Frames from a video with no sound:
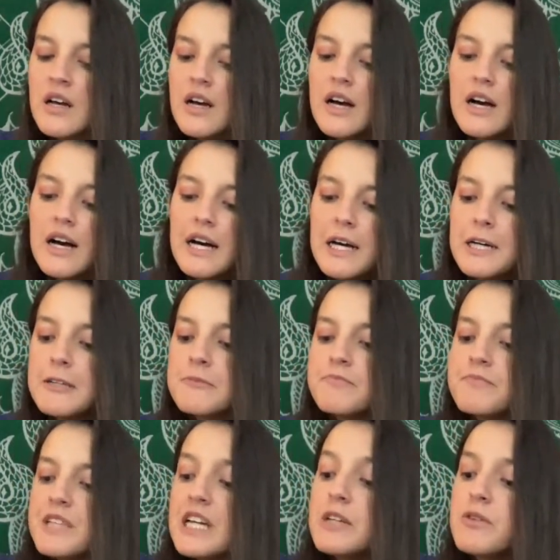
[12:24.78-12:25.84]

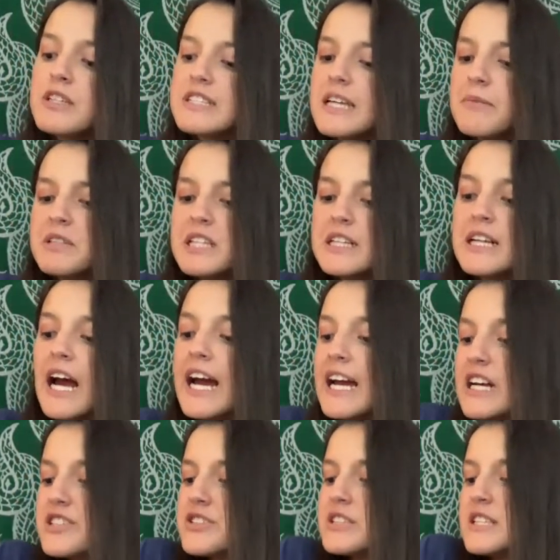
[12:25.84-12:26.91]
Anyways, Hamilton,
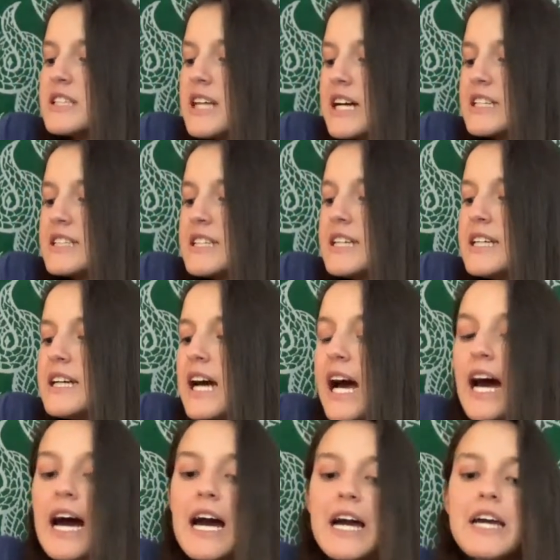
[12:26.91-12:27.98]
I actually liked it.
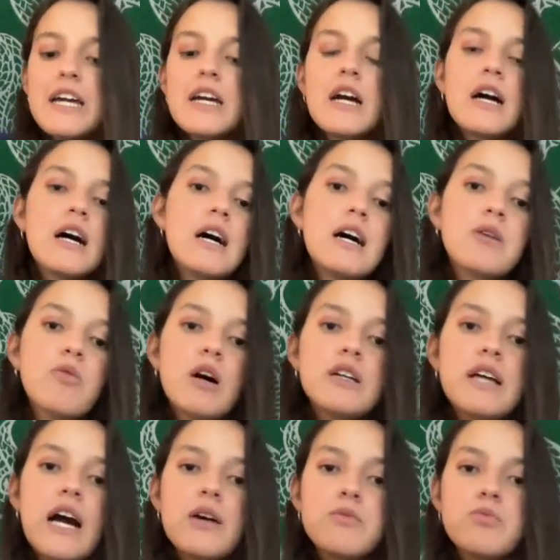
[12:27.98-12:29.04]
While
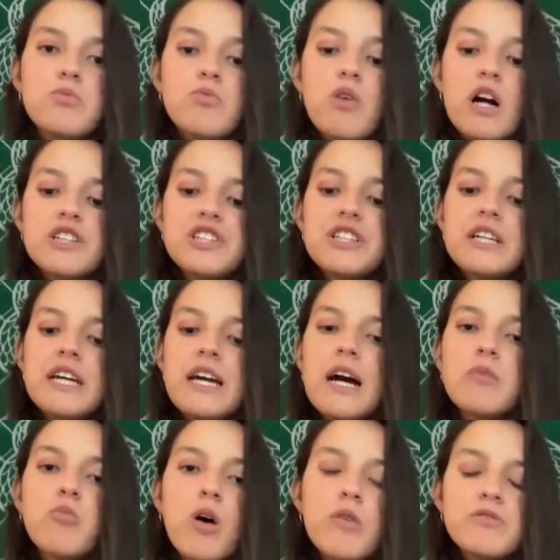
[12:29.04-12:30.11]
I was watching it,
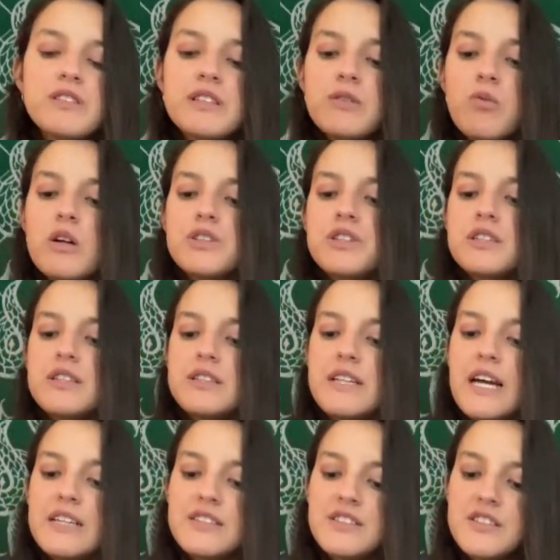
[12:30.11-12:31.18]
I'm obviously watching the
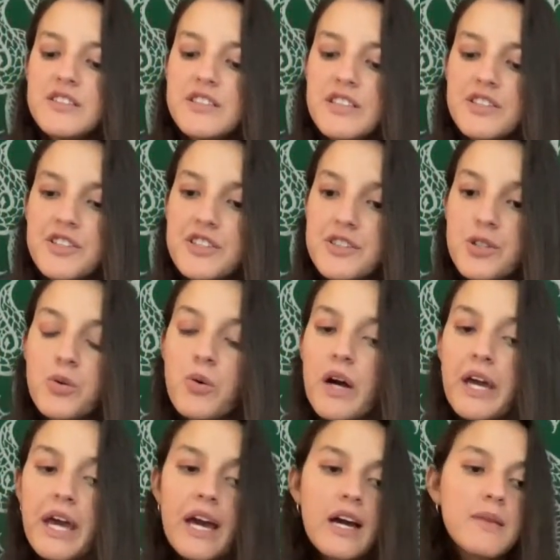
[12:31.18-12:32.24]
dancers. That's just who I
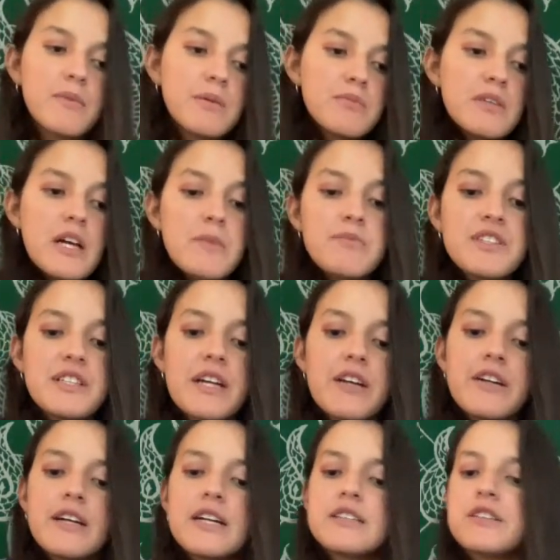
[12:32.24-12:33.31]
am. I'm
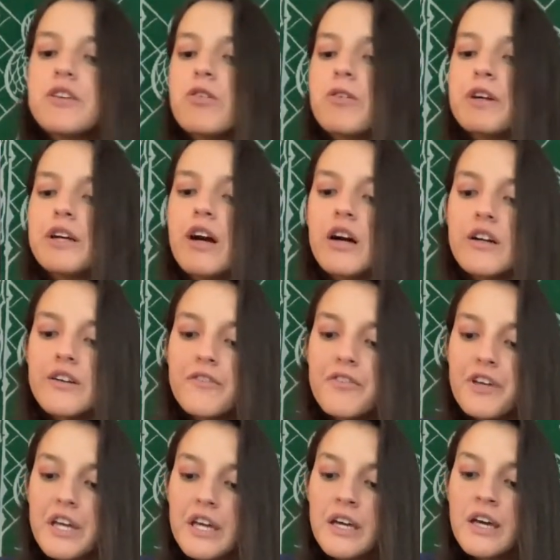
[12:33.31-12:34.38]
staring at the
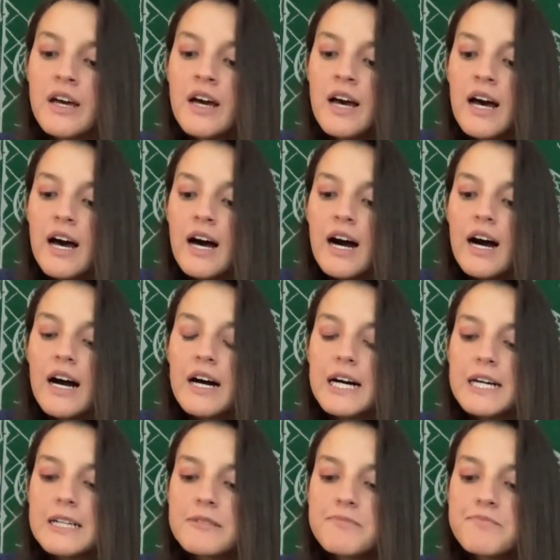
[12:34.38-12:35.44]
choreography,
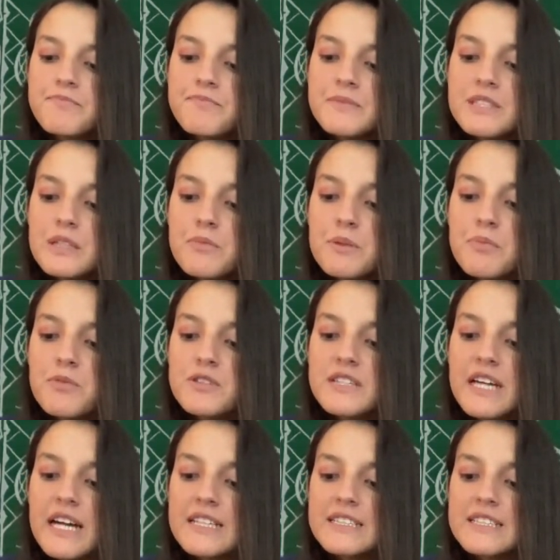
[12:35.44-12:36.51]
the people
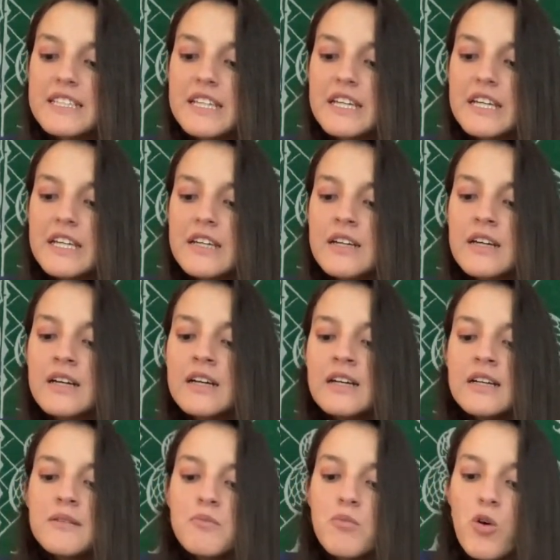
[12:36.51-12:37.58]
dancing
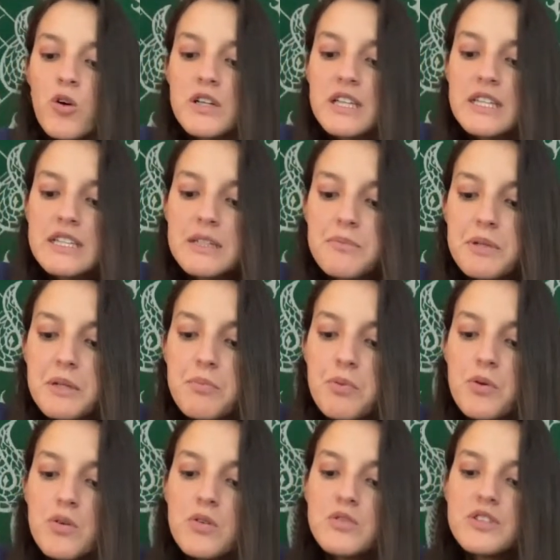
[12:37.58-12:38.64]
more than the
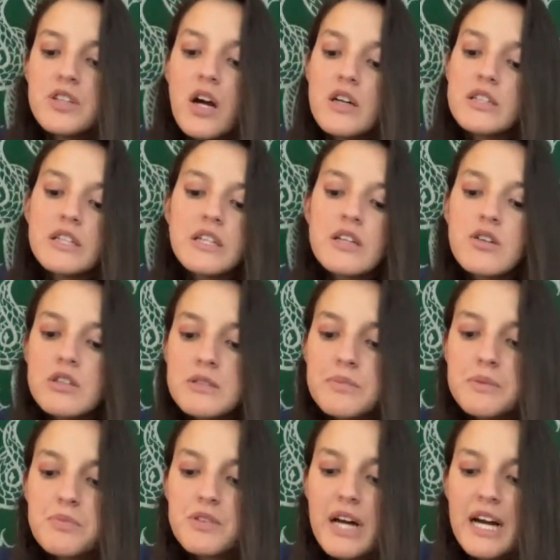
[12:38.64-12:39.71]
people talking or the
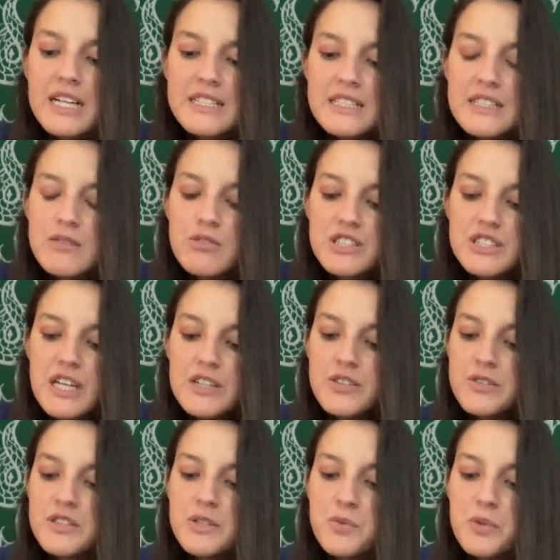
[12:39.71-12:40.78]
people acting, which is, I
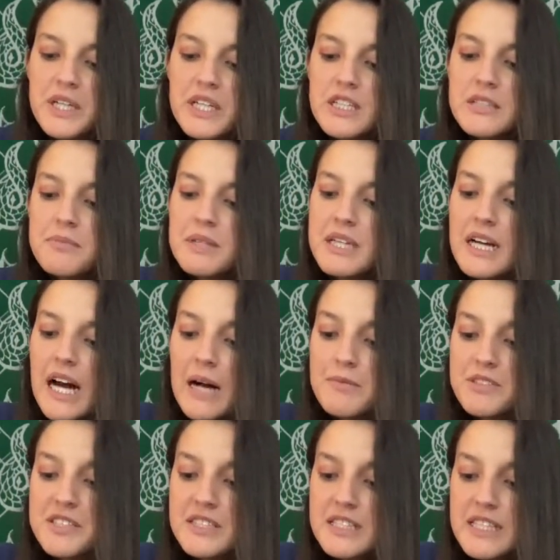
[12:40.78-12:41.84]
know it's weird, but I'm
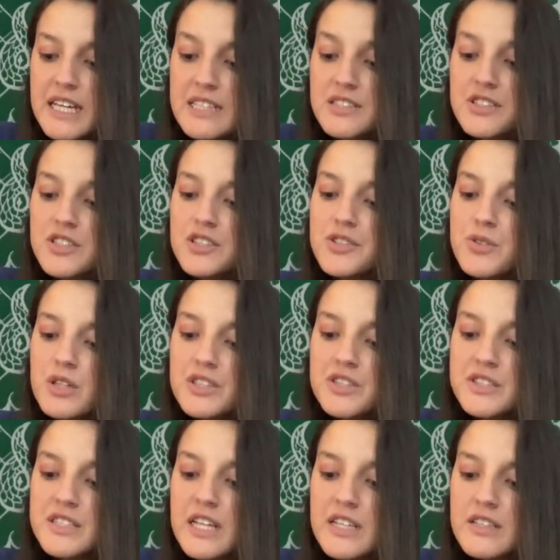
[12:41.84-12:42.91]
just a dancer, so I
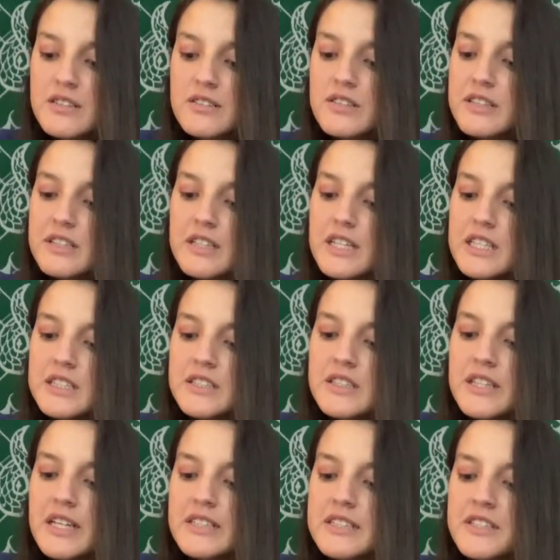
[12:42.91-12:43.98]
just like looking at other
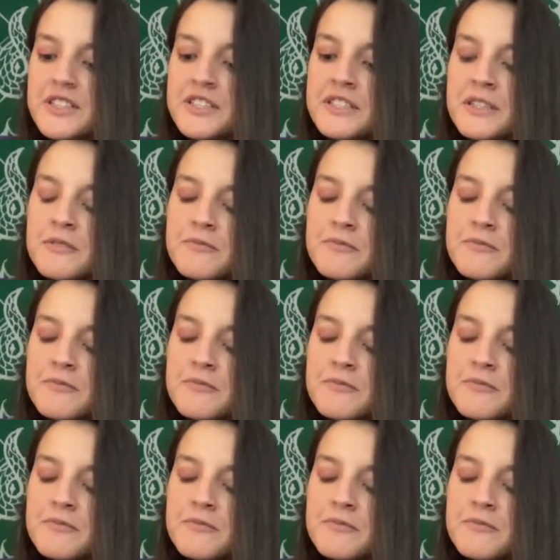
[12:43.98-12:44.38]
dancers.